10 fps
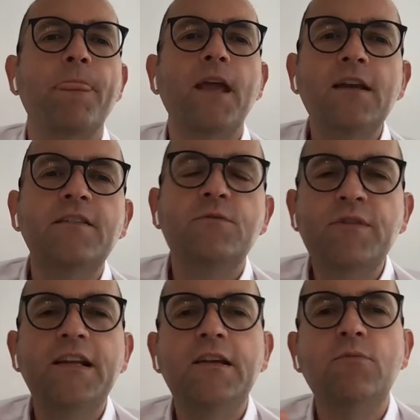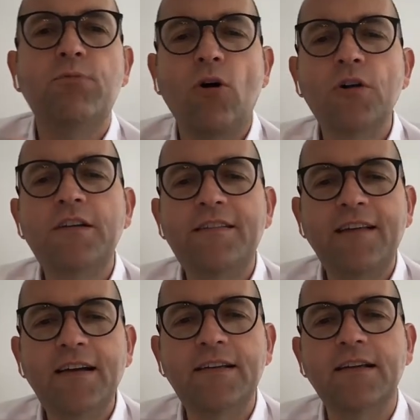is really war
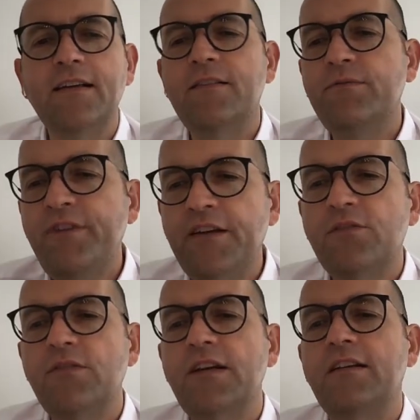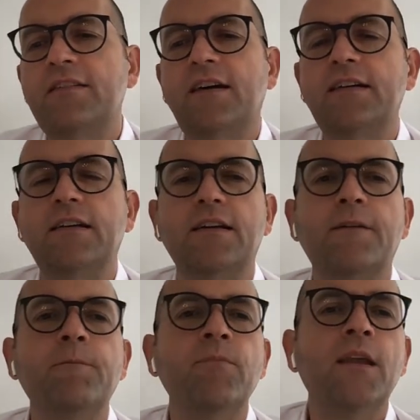deciding, is victory deciding.